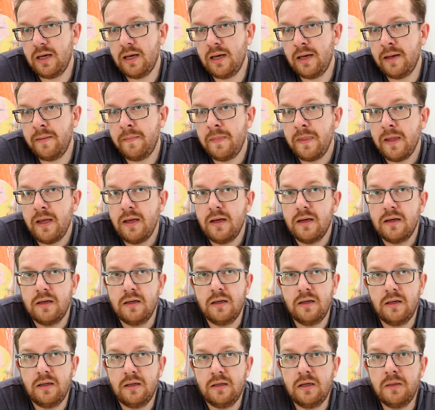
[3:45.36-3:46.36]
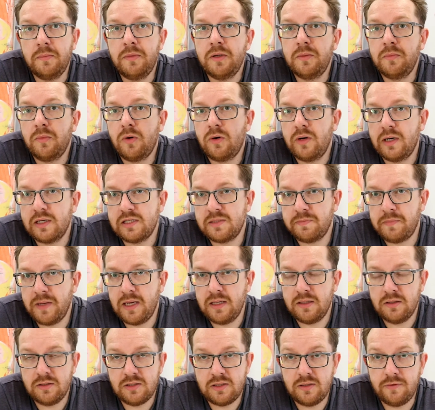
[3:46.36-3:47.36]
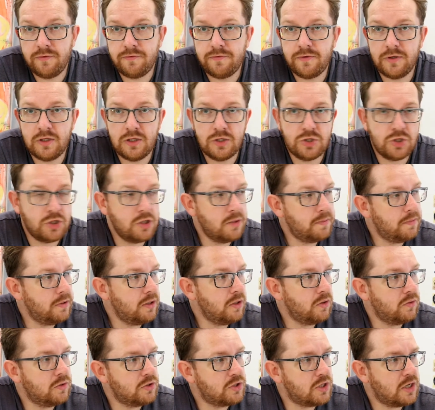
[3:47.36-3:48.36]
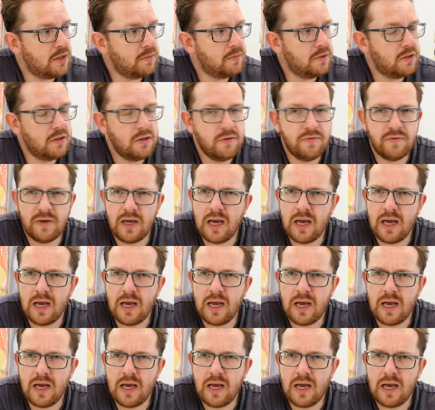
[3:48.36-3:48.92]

a little bit more expensive shipping, which I believe